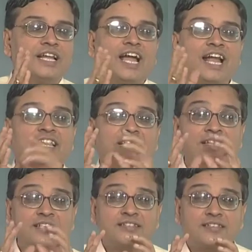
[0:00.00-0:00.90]
and
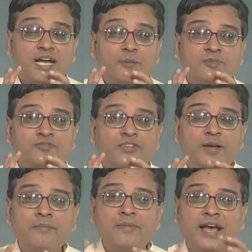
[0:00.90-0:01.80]
this comes
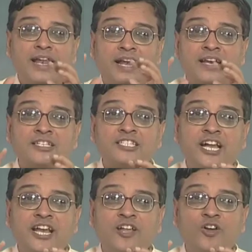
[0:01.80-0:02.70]
from an
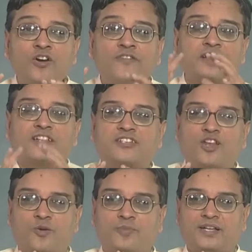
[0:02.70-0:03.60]
understanding of
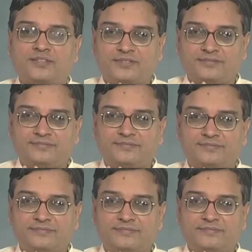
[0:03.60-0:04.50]
crystal optics,
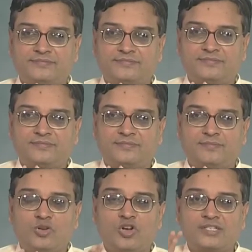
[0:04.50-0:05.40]

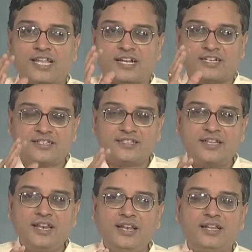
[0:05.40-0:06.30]
because a
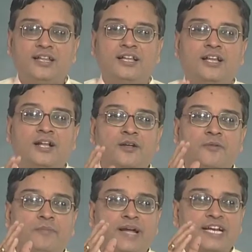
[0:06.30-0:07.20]
crystal
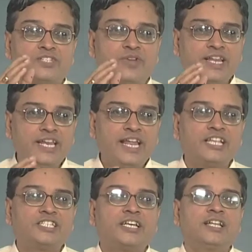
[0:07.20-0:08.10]
by its very
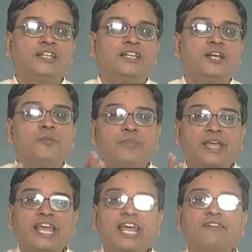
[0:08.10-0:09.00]
nature
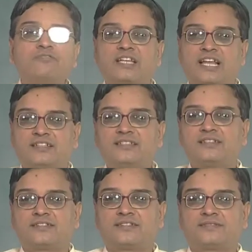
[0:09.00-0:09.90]
behaves like
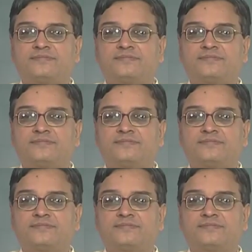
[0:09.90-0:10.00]
this,